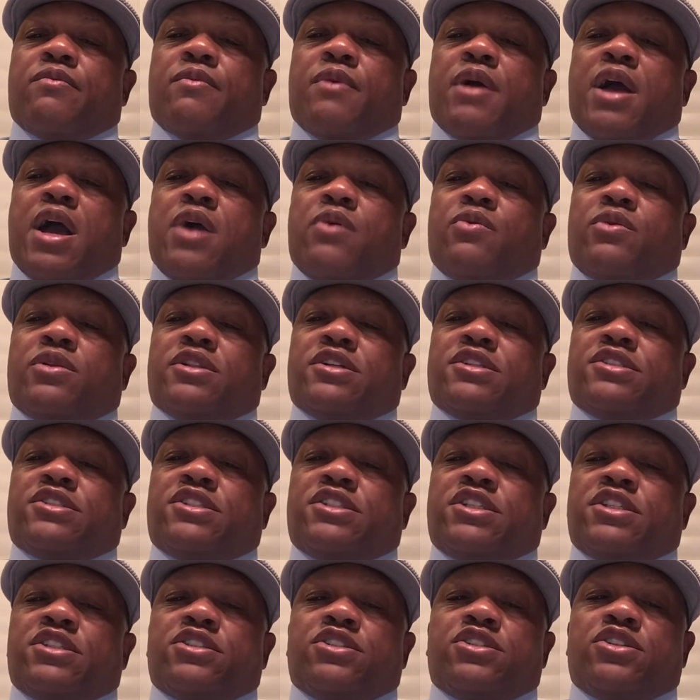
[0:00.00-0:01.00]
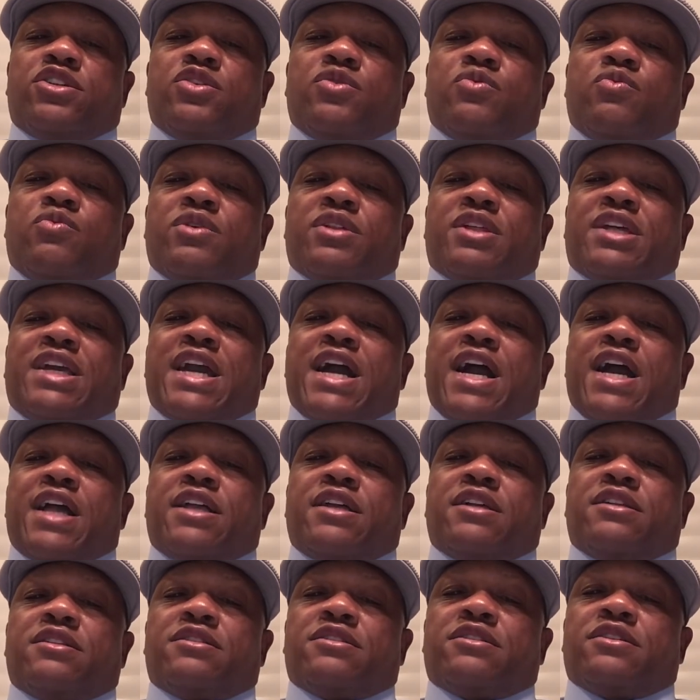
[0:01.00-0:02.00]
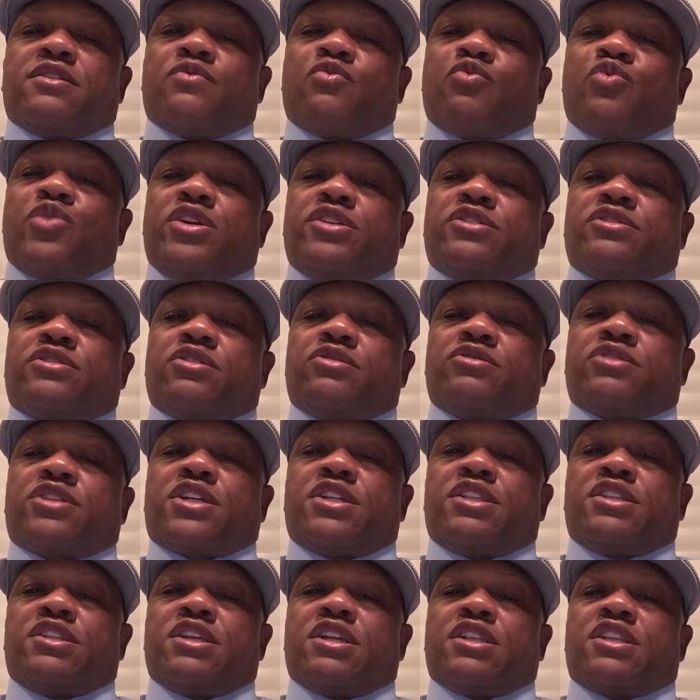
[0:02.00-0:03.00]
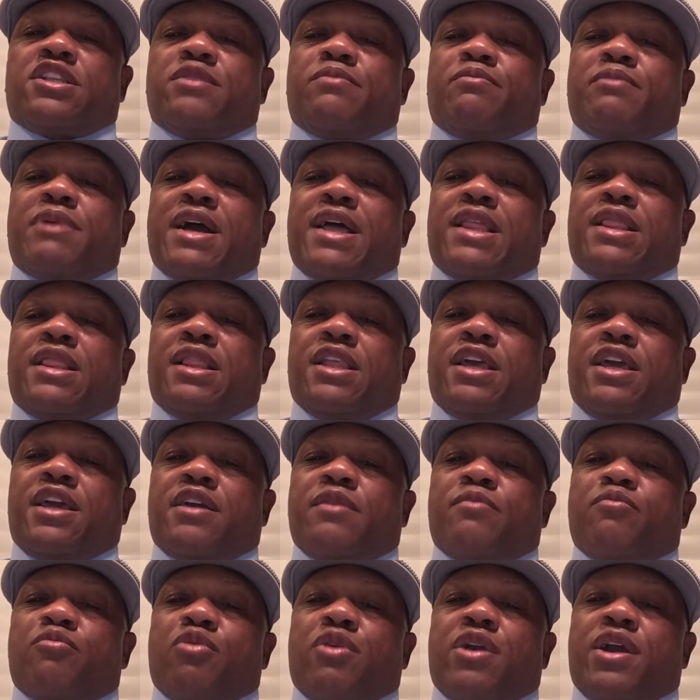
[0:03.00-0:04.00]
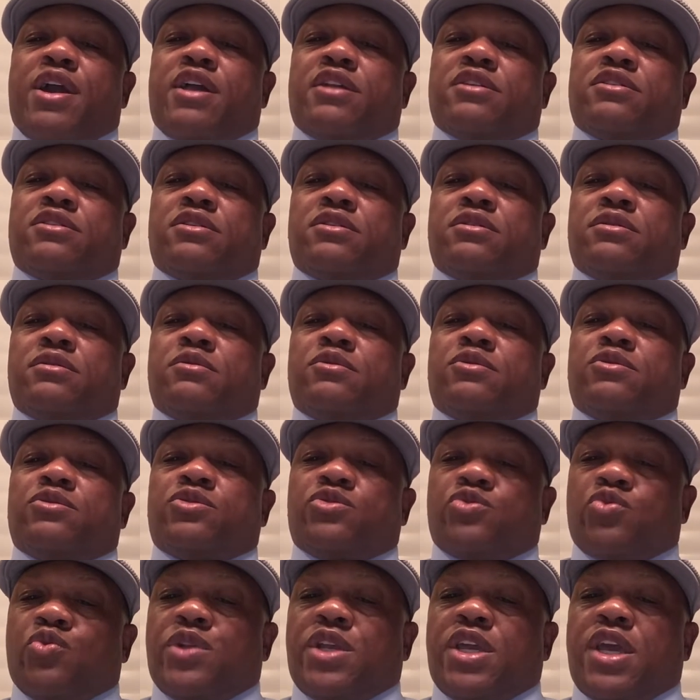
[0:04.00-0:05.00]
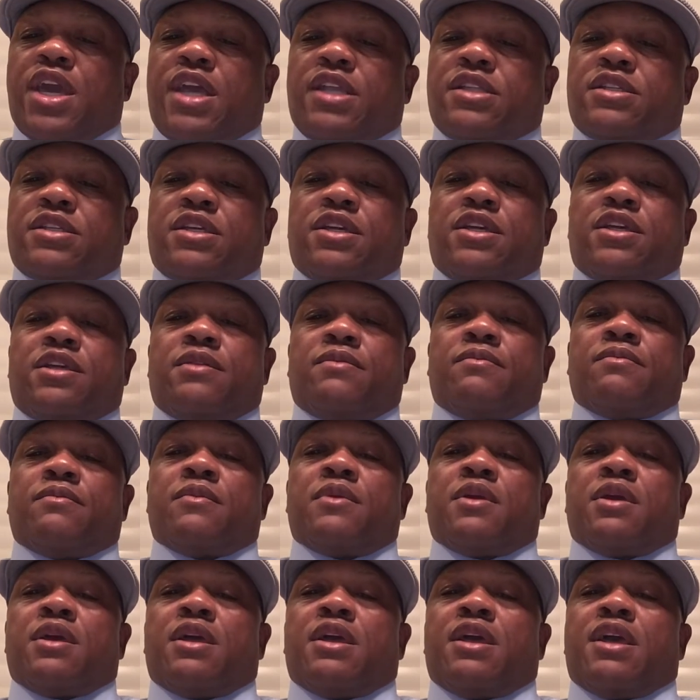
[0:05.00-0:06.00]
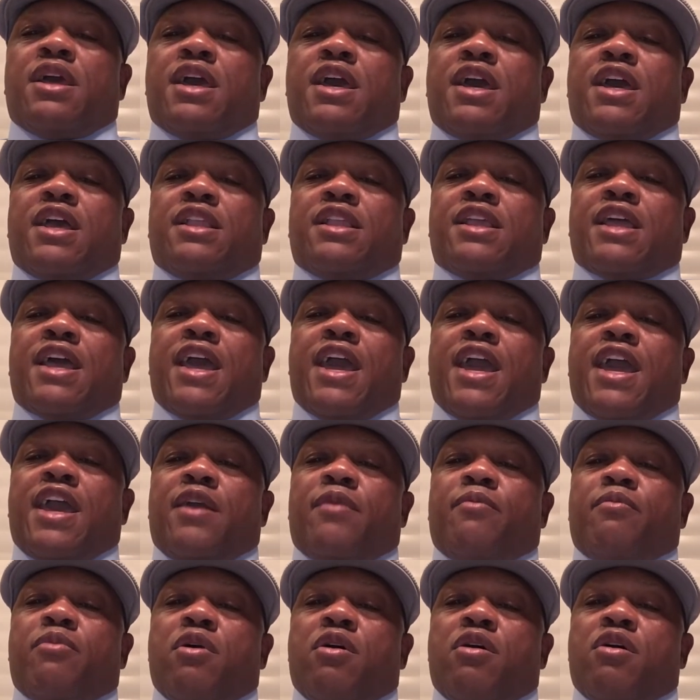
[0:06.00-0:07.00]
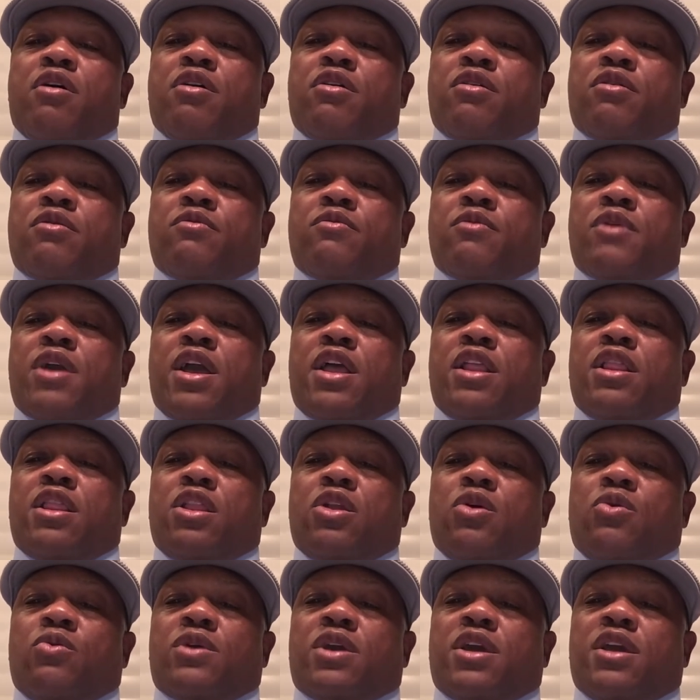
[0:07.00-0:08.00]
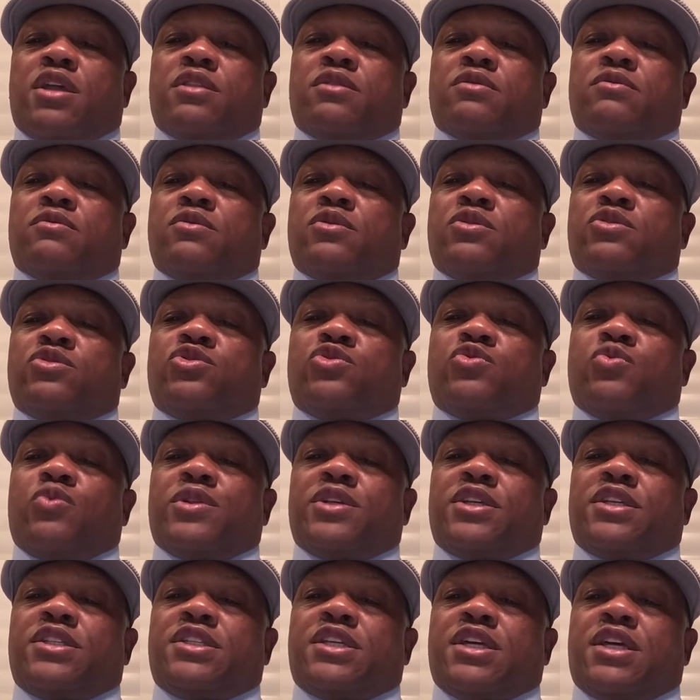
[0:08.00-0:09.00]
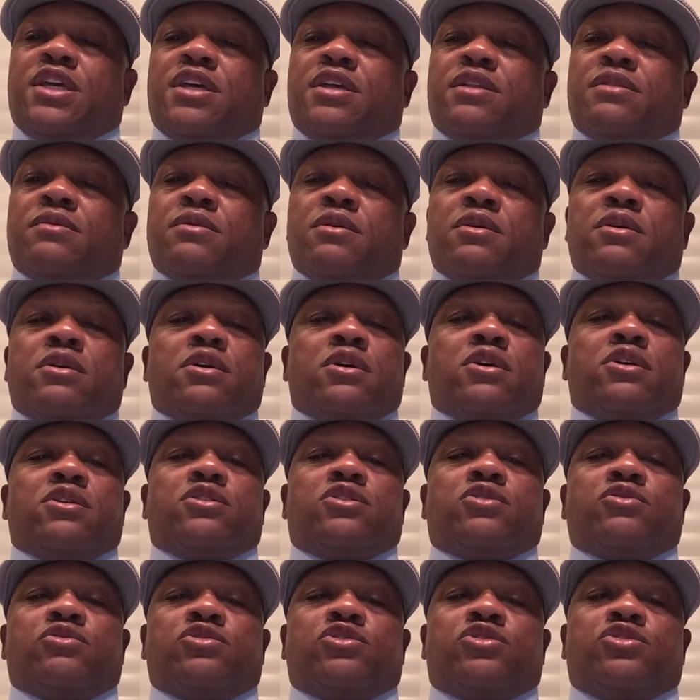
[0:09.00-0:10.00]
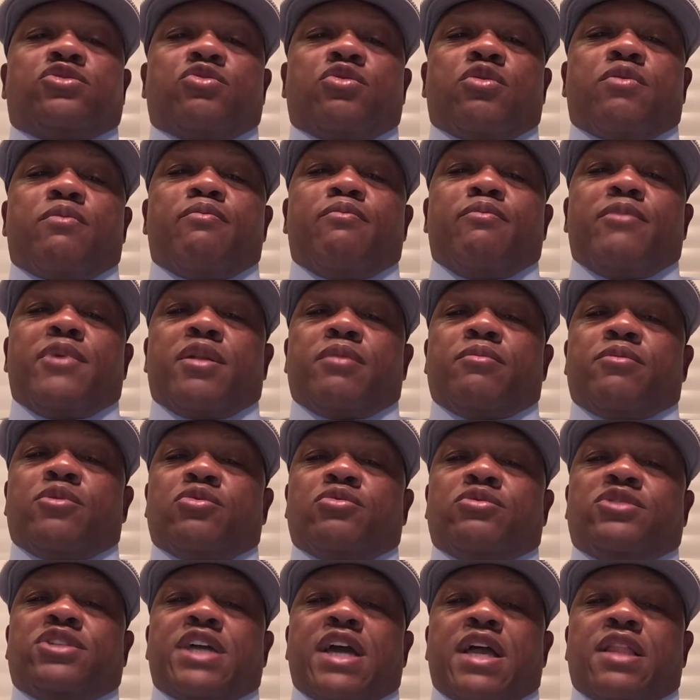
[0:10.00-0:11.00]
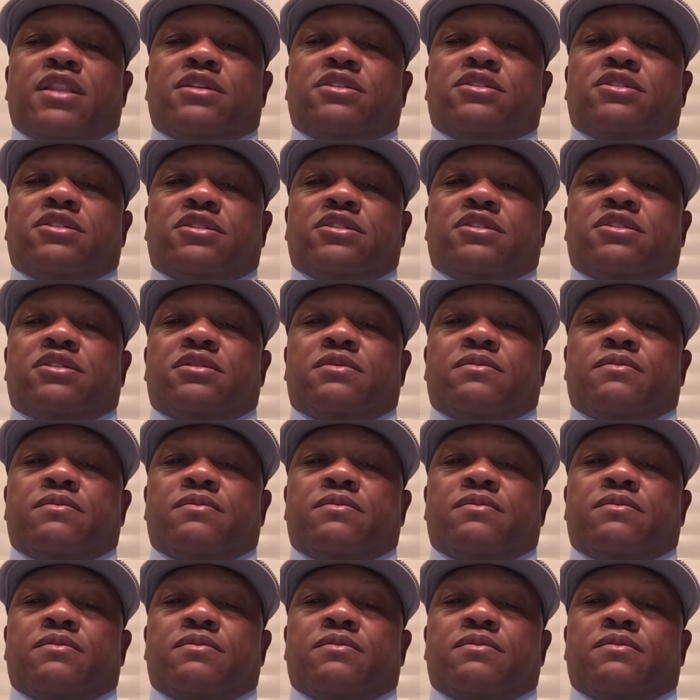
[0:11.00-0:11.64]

I will assist you with guidance of research conducted by Lee and Branch, 2018, and Abar and Loken, 2010, to ensure minimal challenges.